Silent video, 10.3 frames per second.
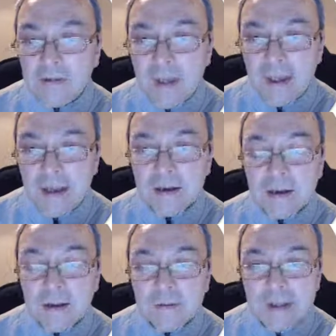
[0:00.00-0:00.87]

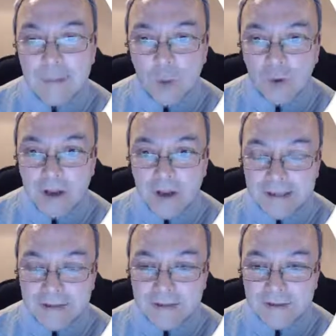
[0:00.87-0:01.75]
then they're more
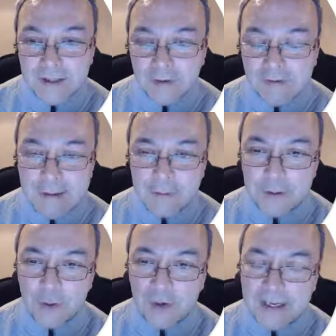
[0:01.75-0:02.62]
likely to stick around and
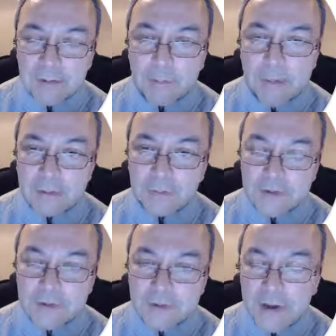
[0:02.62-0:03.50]
not click the
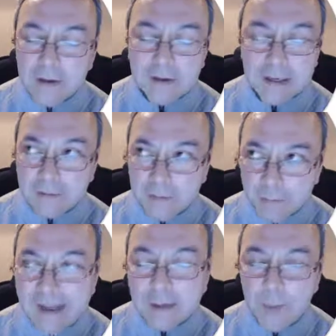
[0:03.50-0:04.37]

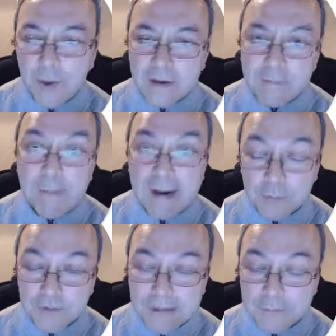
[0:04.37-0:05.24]
back button and
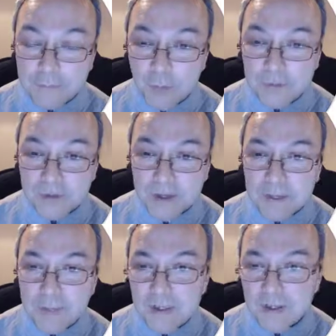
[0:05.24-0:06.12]
bounce out of your website
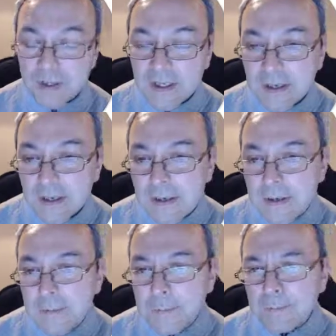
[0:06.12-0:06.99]
immediately.
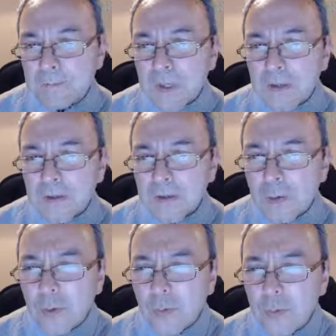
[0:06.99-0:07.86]

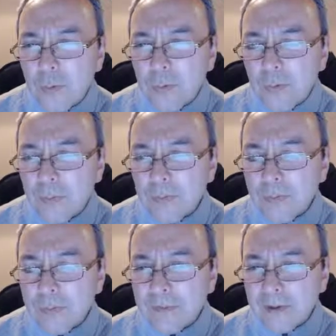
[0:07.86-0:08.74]
So
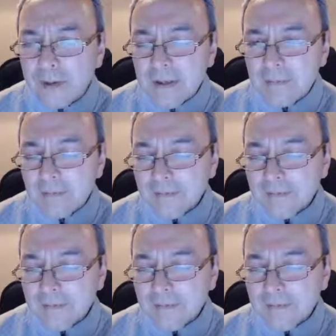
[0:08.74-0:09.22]
the